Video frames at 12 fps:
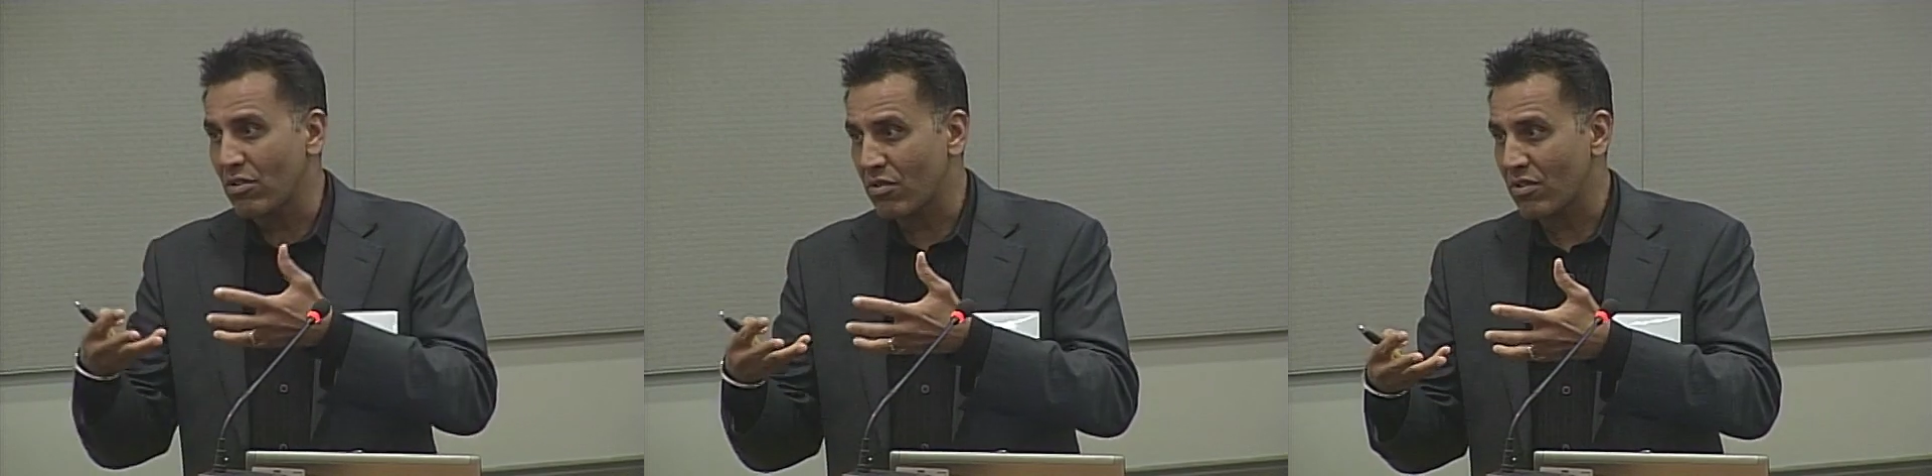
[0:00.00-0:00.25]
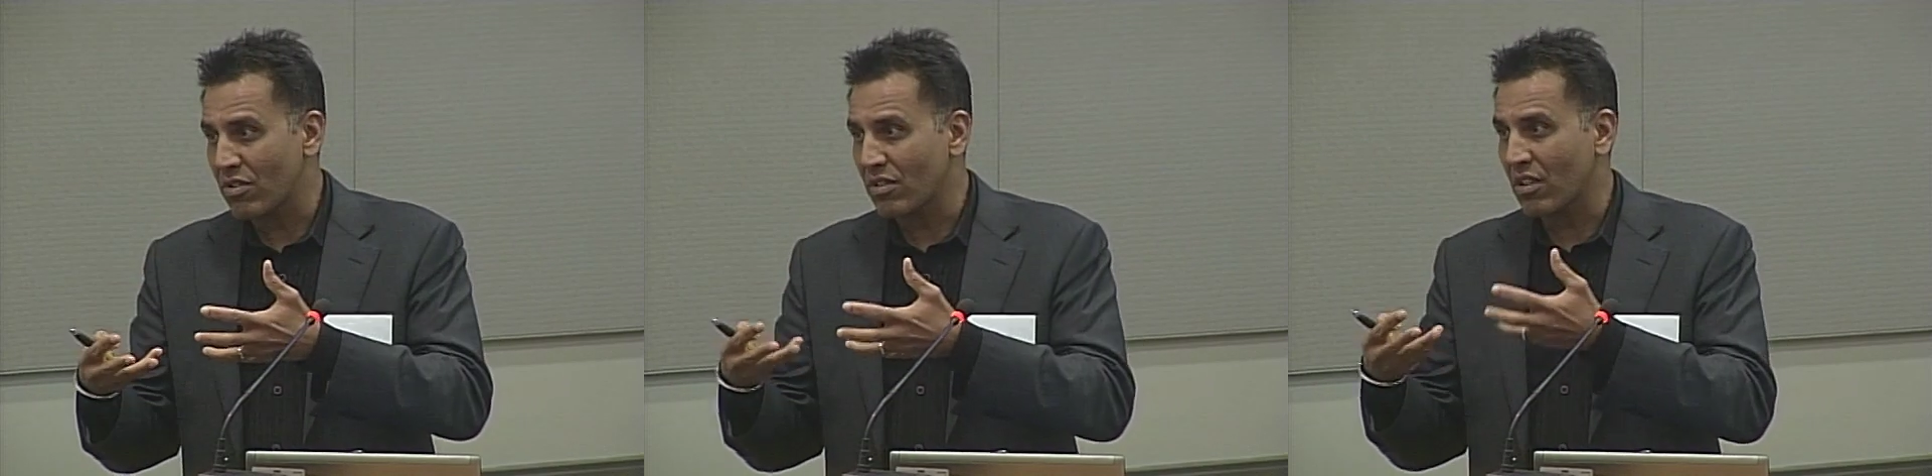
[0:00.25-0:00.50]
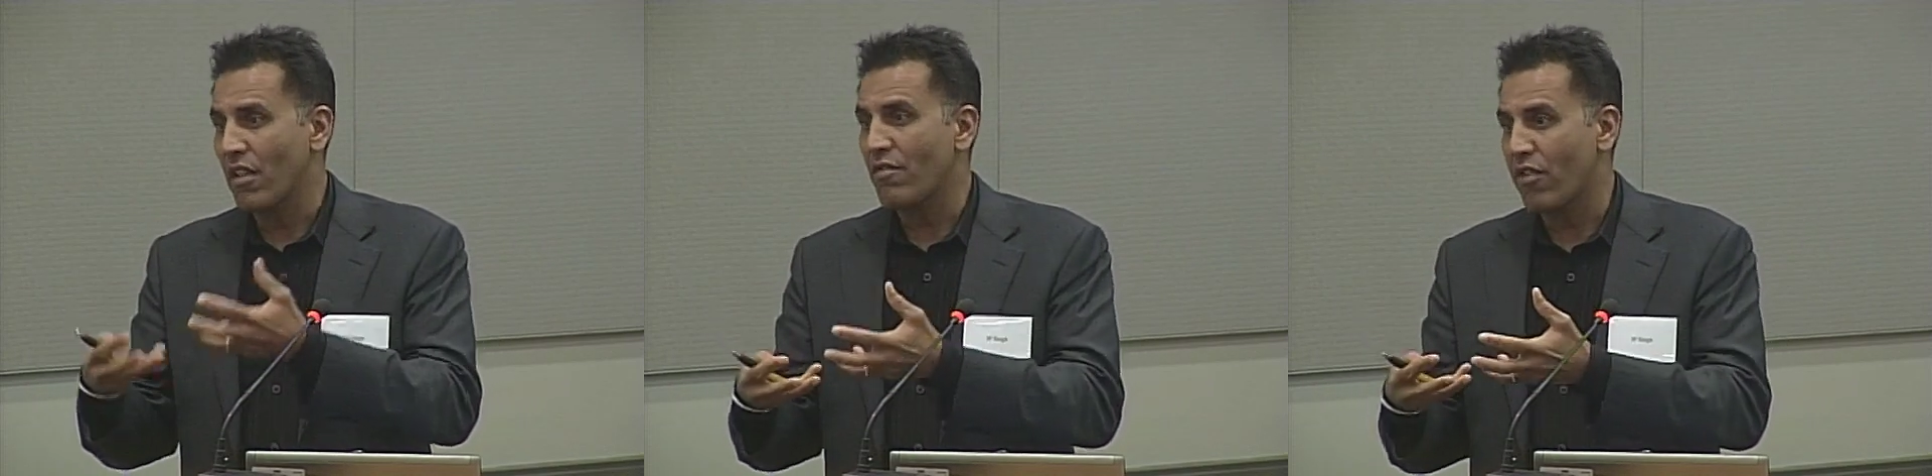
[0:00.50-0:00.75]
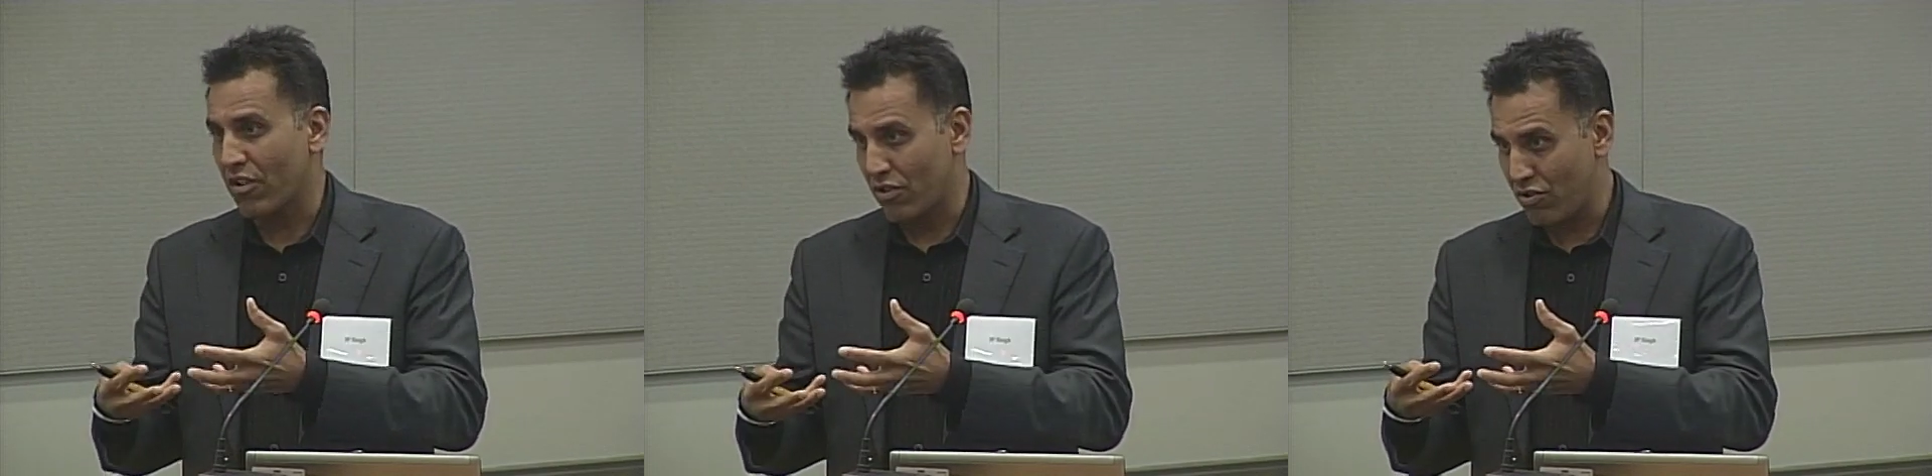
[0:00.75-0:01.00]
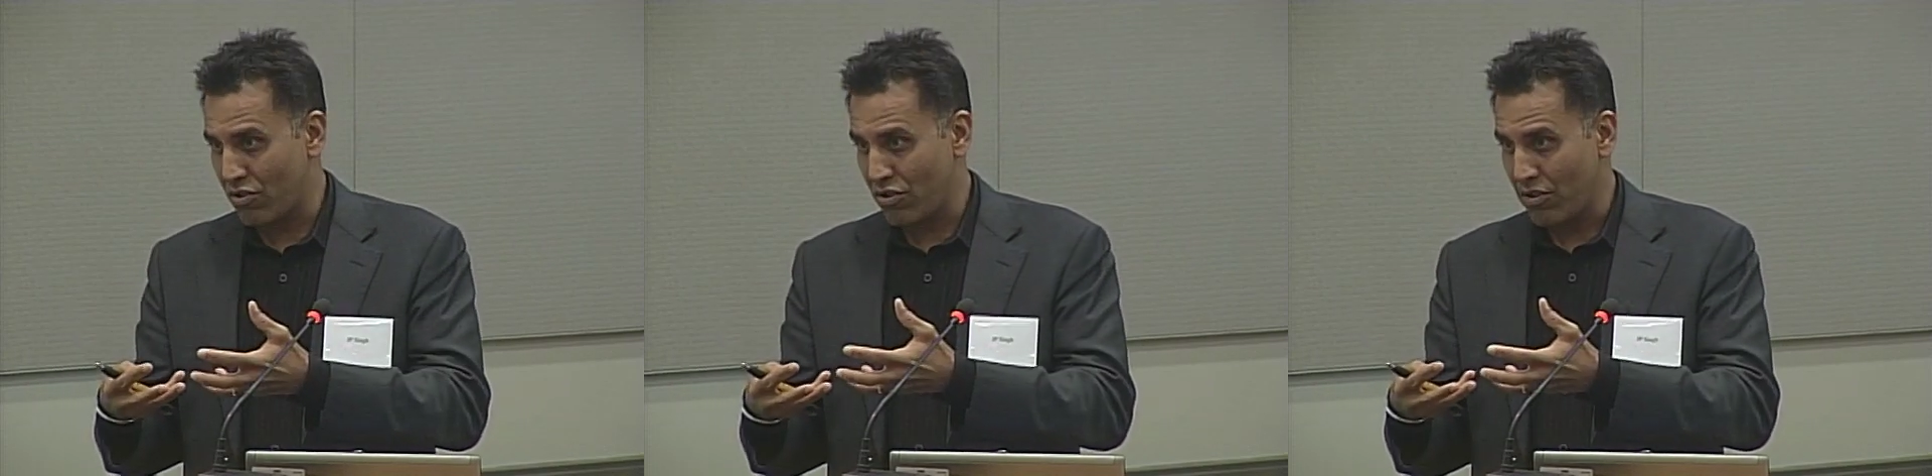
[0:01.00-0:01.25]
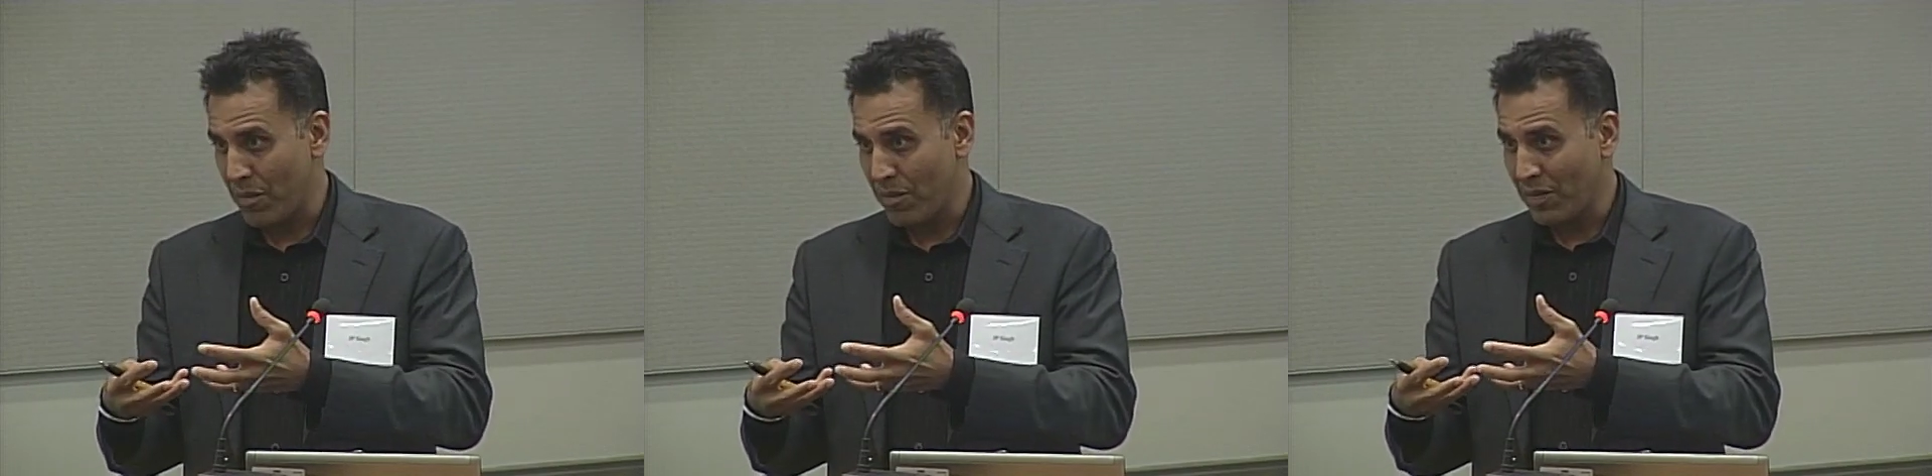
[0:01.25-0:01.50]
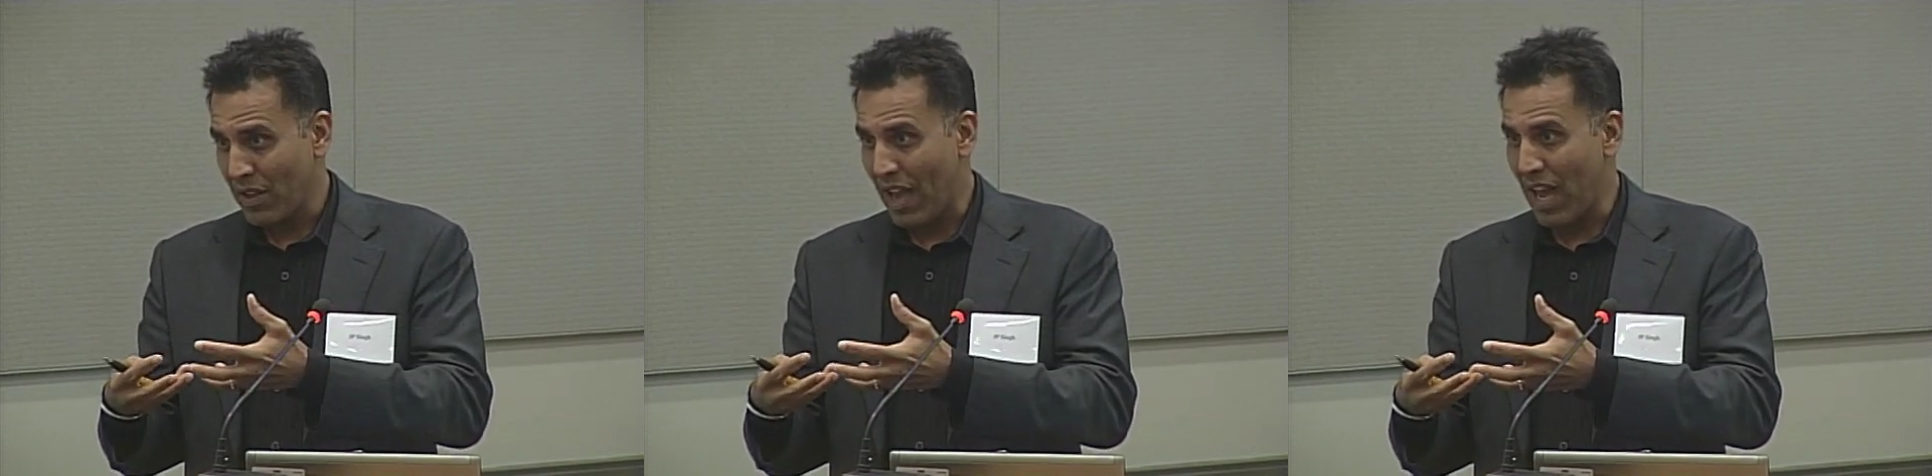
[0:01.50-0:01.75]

how interests converged.